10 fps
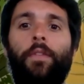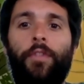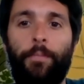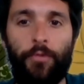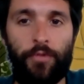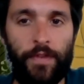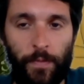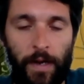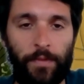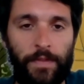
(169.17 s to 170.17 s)
The Maroons
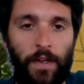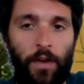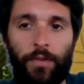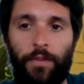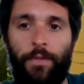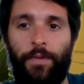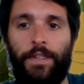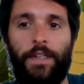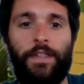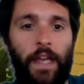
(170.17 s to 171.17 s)
were able to hold off the
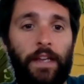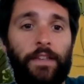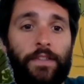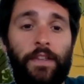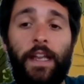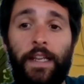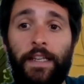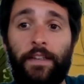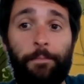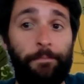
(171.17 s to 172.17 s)
British thanks to their
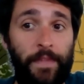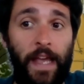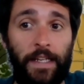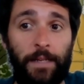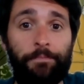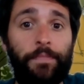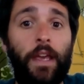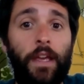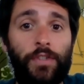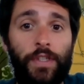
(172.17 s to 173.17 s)
leader, Nanny.
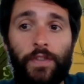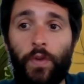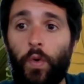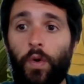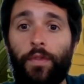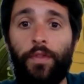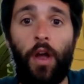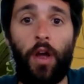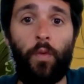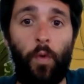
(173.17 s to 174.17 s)
She taught
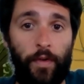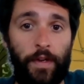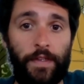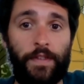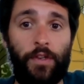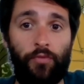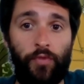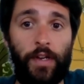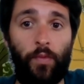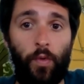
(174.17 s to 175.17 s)
her warriors
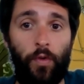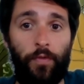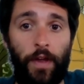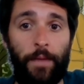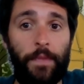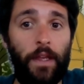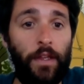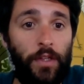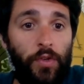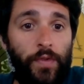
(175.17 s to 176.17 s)
guerrilla warfare,
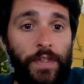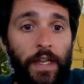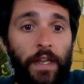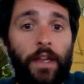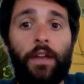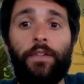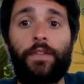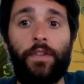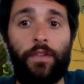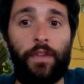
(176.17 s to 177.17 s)
using
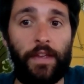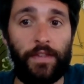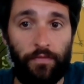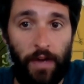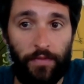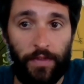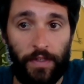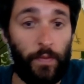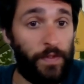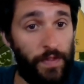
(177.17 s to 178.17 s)
their
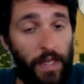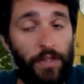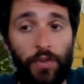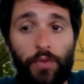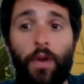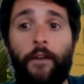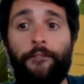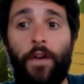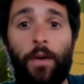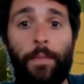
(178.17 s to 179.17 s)
surroundings, which they knew
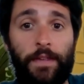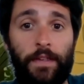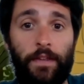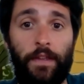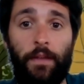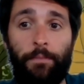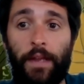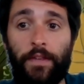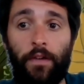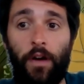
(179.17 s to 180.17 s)
far better than the
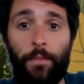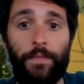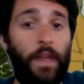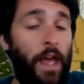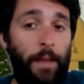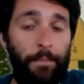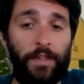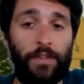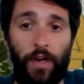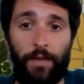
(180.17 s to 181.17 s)
better armed and
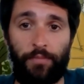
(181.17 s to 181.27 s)
better trained